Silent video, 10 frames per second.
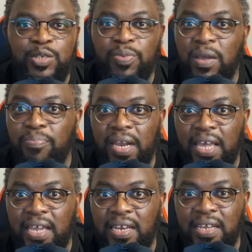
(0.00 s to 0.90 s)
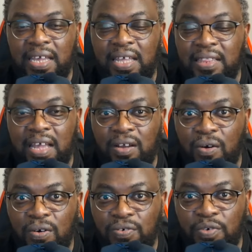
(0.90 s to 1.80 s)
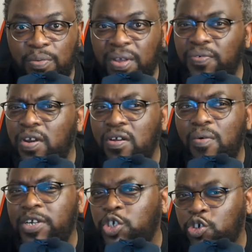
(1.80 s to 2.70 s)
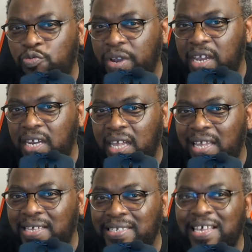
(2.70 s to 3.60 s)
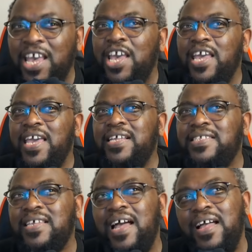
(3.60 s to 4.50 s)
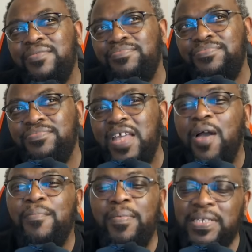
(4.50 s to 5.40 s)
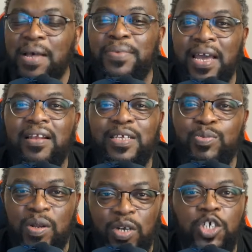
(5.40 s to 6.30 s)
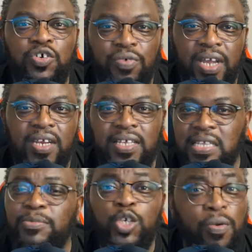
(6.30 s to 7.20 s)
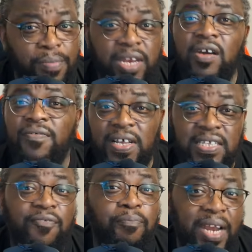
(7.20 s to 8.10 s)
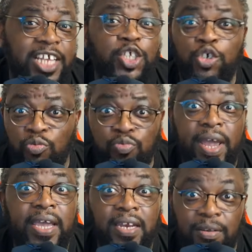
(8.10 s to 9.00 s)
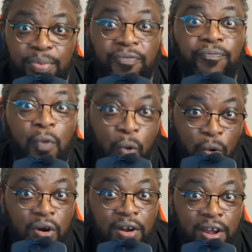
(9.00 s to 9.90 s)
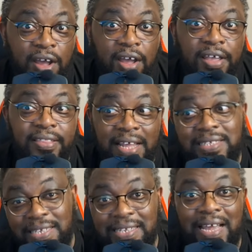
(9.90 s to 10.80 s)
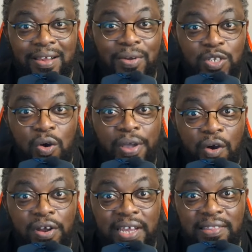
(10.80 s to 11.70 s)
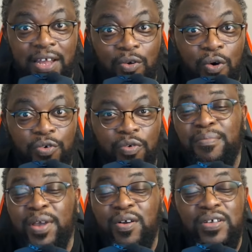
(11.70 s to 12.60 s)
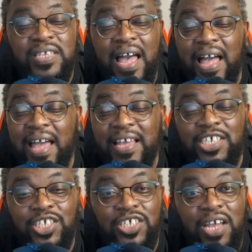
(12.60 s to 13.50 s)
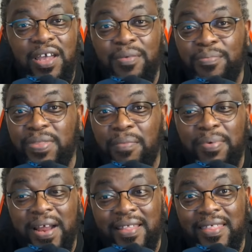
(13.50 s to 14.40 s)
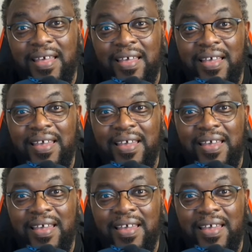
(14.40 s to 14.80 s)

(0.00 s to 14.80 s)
being played in that courtroom. If you don't know what charade is, it's maybe someday I'll explain what charade is. I'm sure many of us have played charade before. That's exactly what's going on in that courtroom. Because I shame the brother.